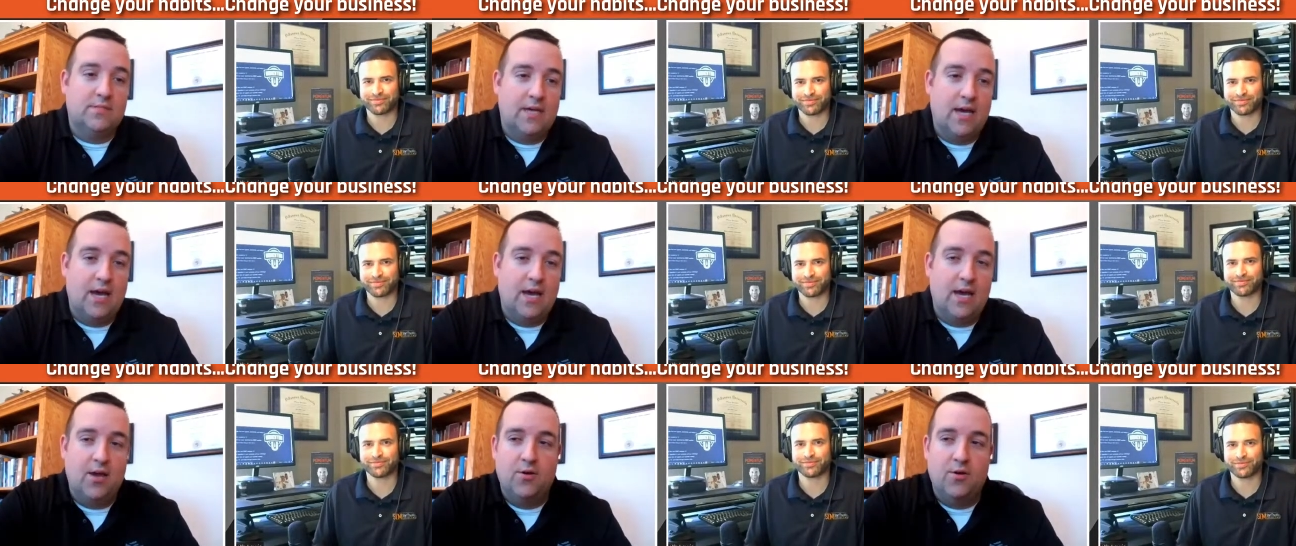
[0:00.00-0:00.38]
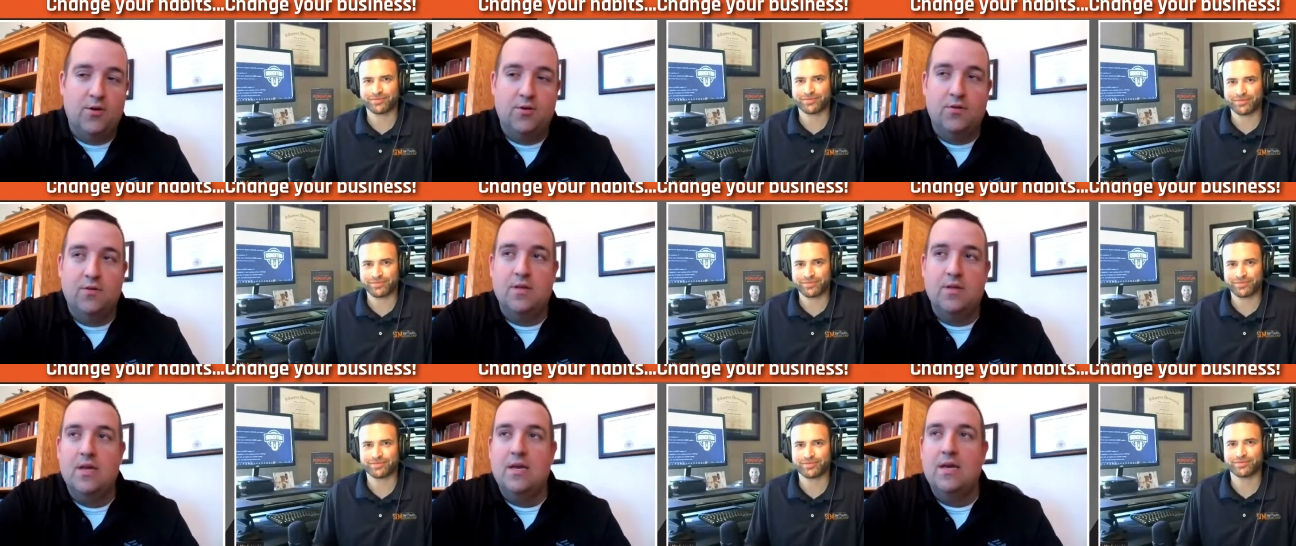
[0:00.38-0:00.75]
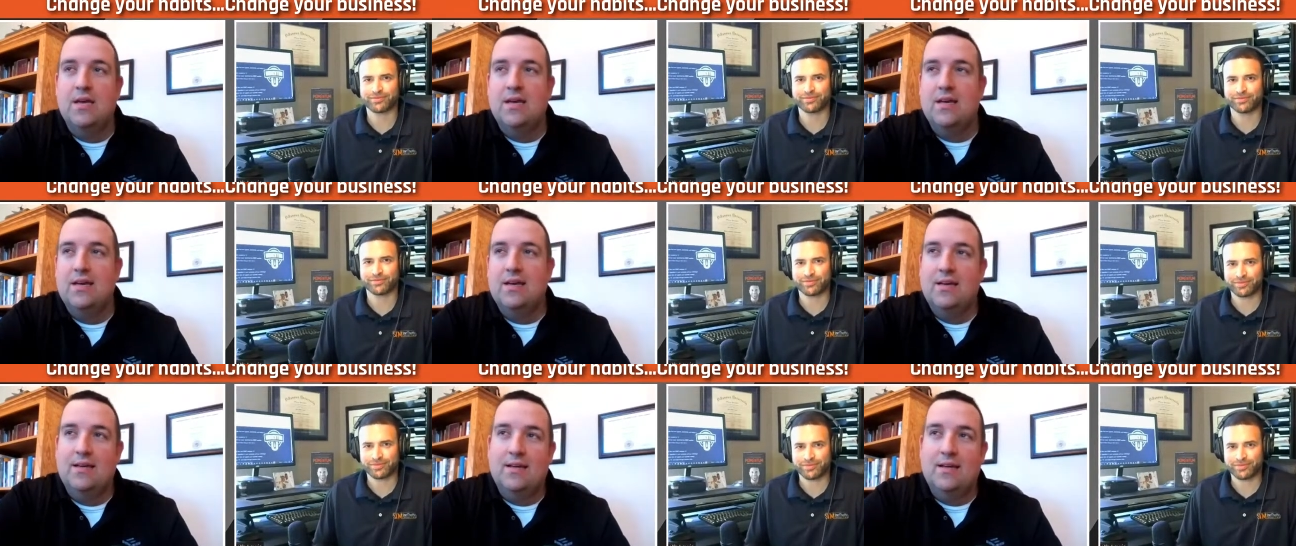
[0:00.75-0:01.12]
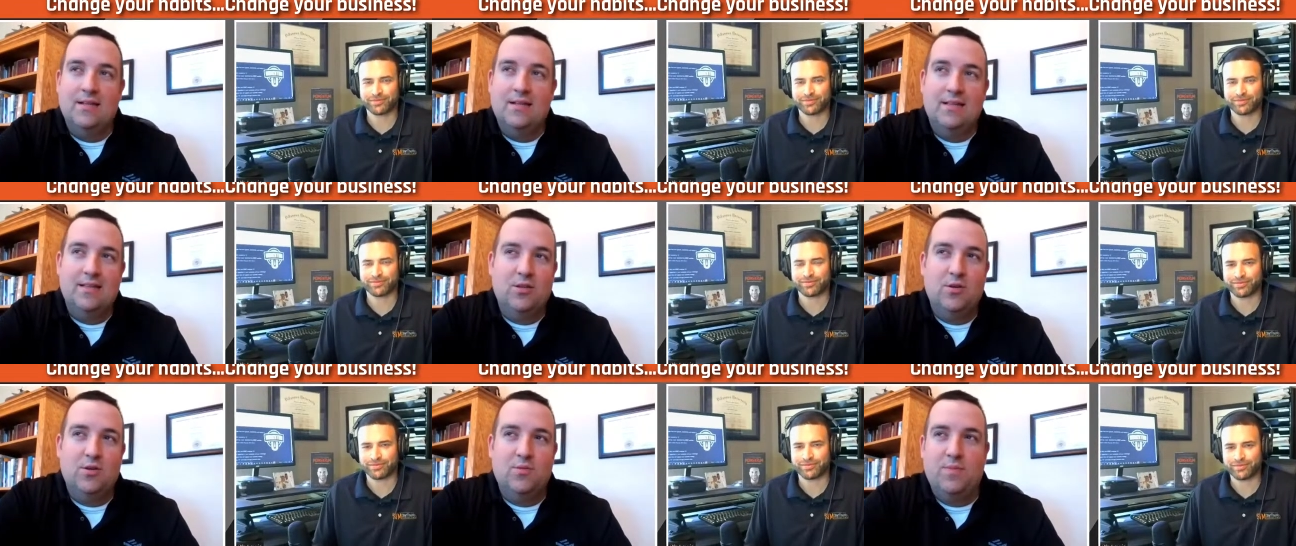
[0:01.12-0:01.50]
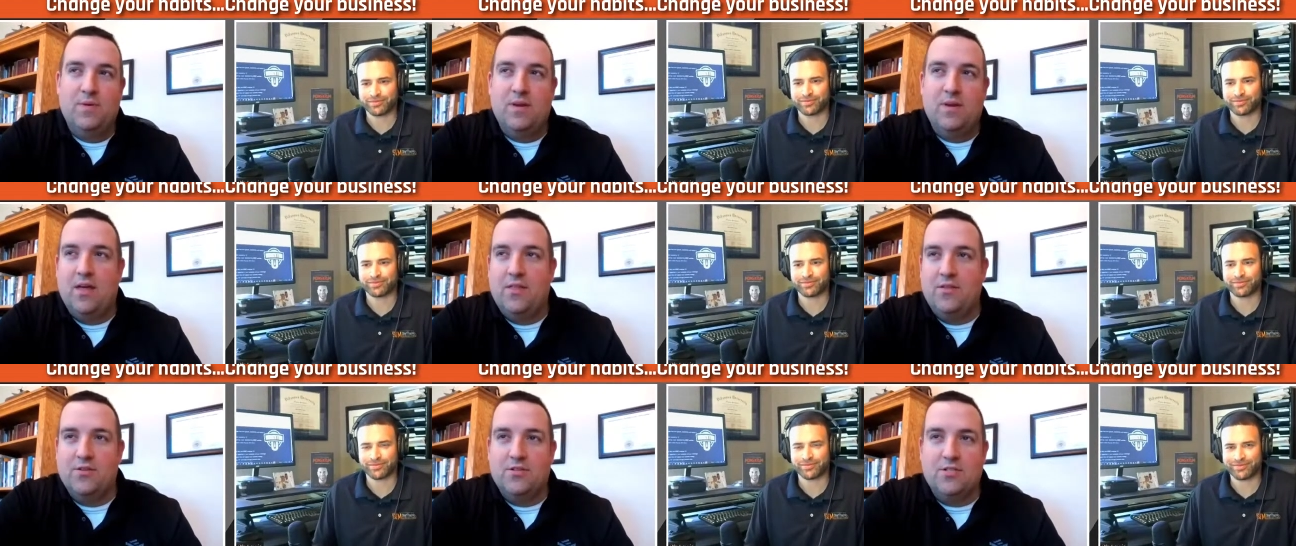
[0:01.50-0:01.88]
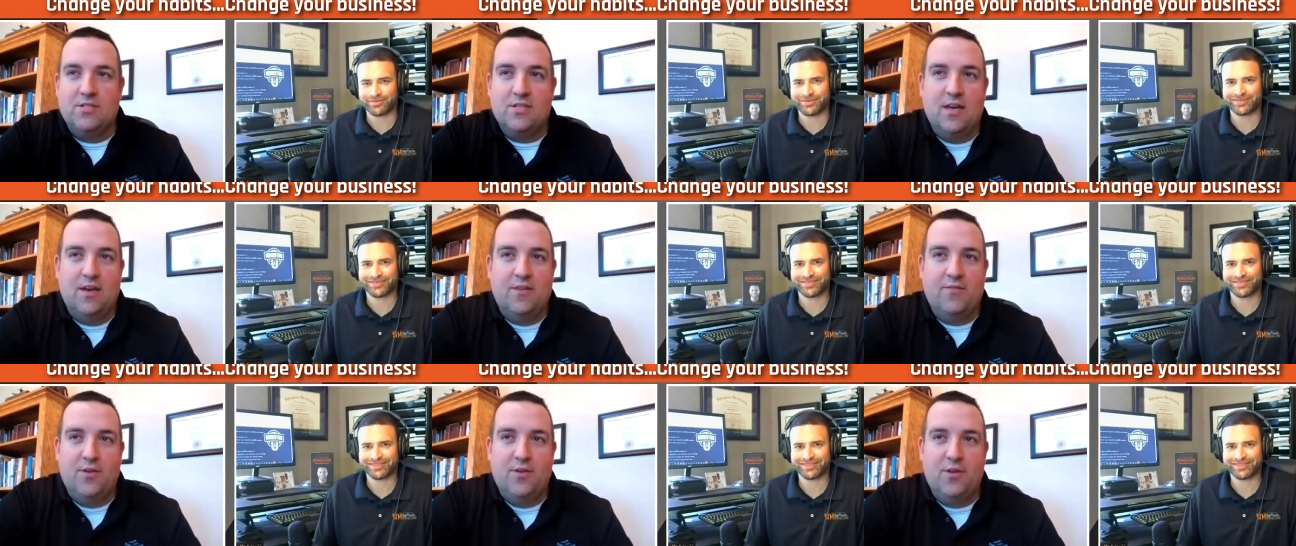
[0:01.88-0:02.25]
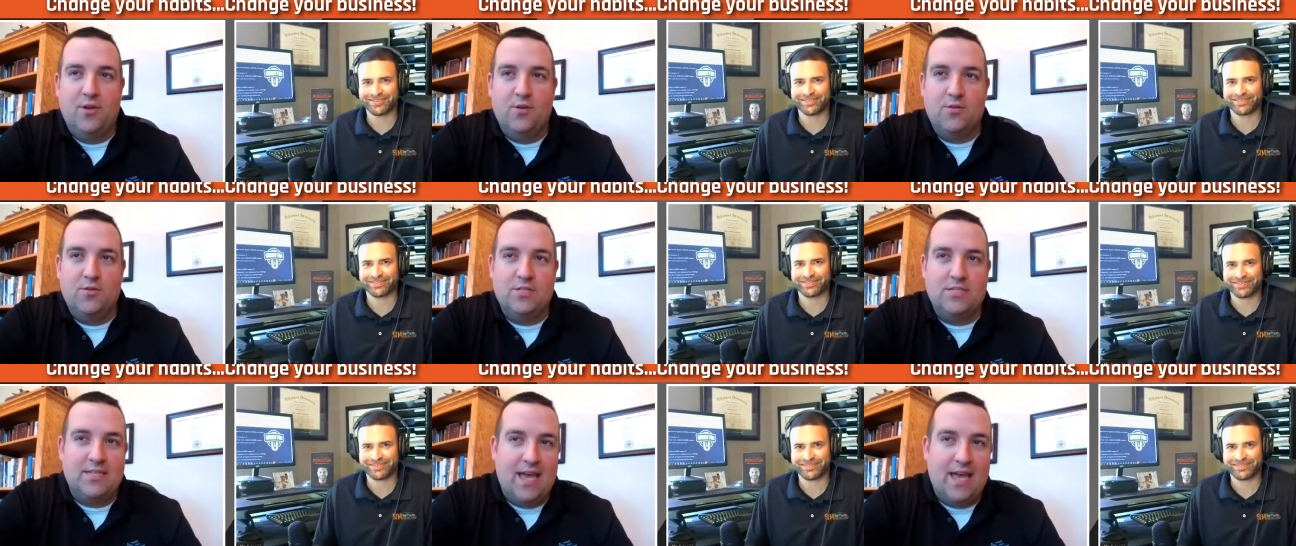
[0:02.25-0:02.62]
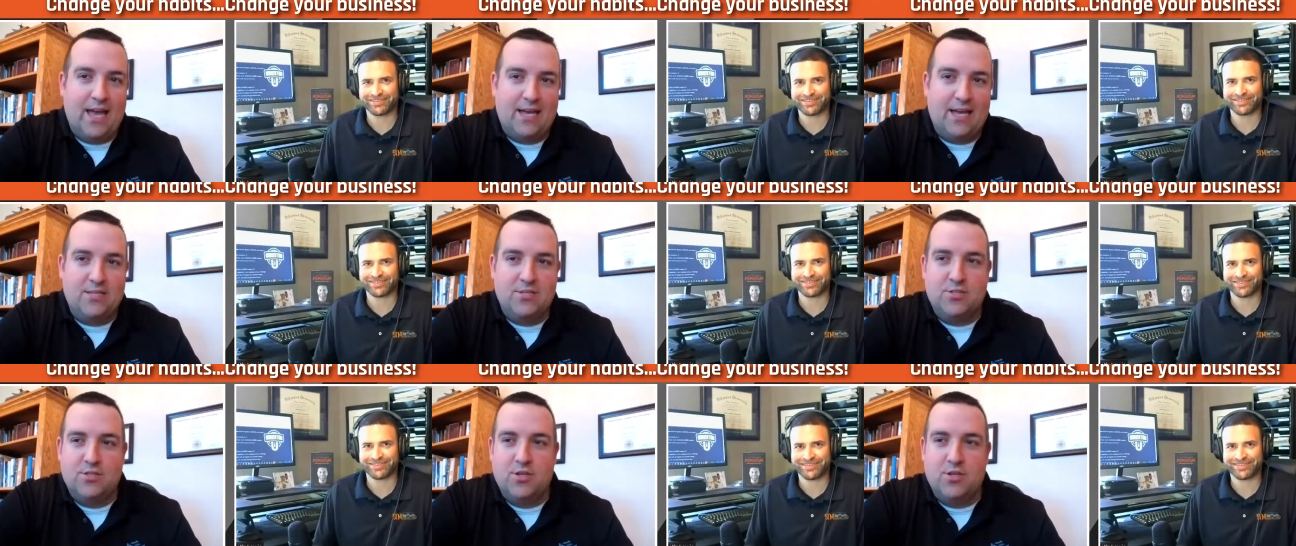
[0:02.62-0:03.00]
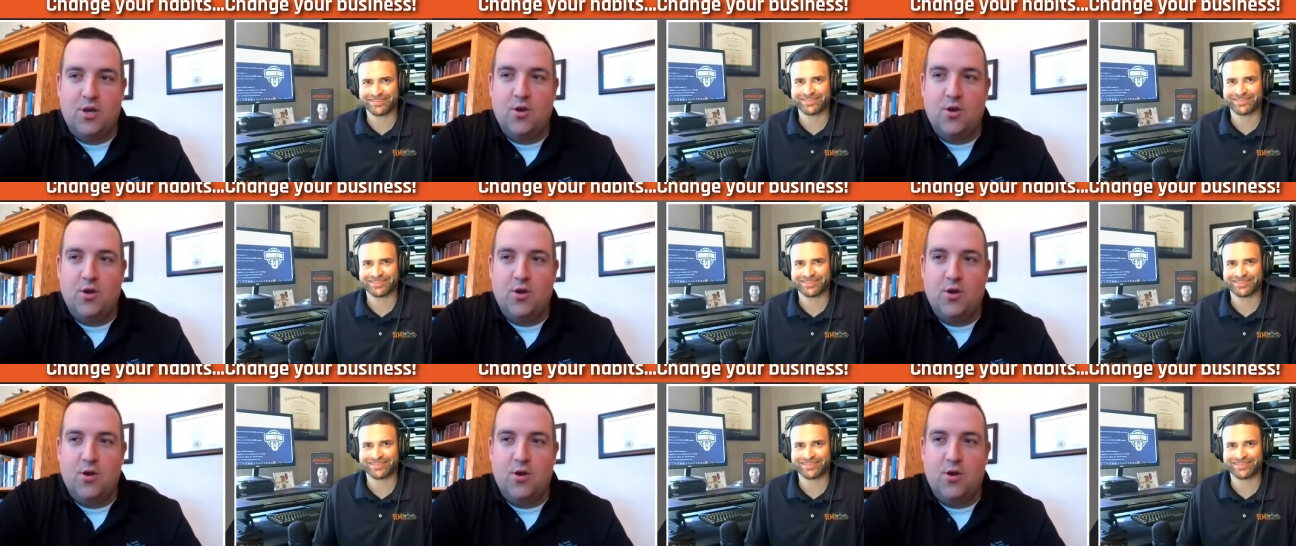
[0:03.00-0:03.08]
Speaker 1: tile, a little bit of other stuff, you know, stack